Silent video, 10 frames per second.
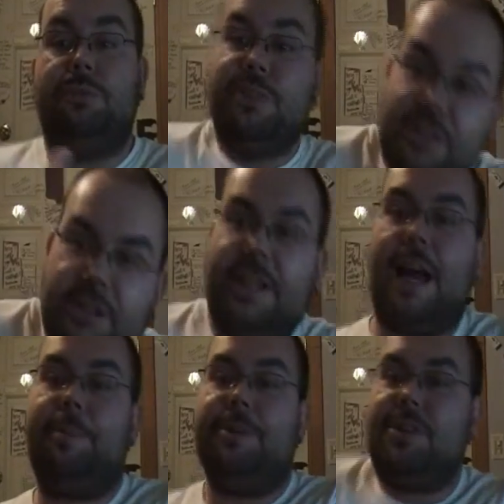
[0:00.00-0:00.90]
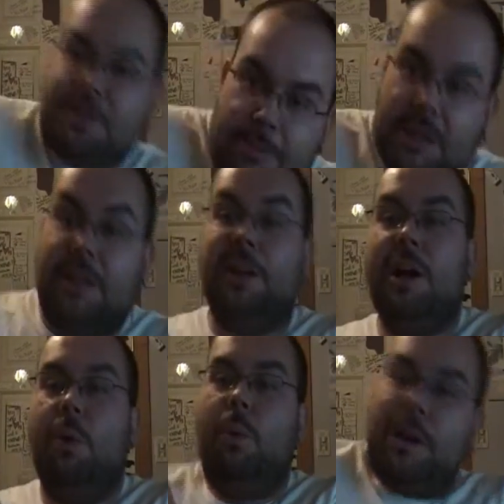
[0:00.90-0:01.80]
what physically happens to me
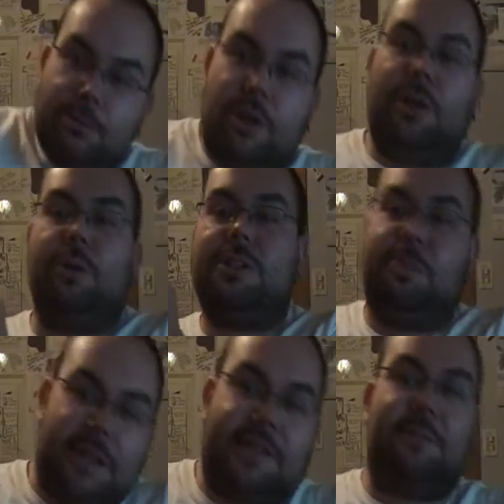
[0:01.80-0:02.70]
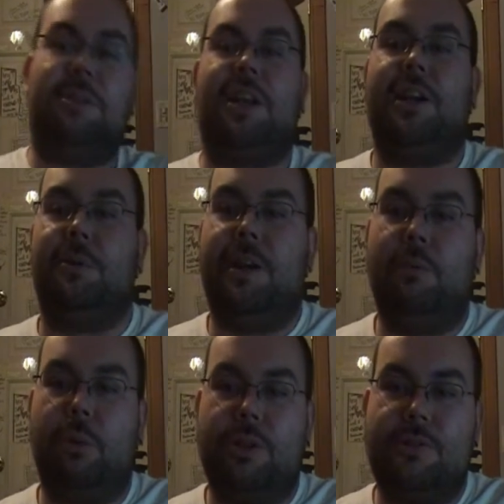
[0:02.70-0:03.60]
when I'm trying to explain something that I don't
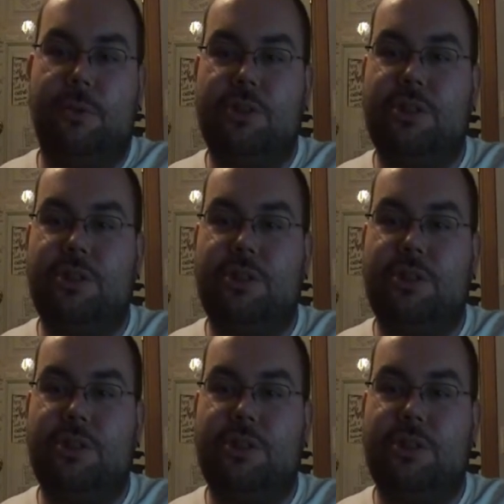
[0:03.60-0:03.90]
have words for.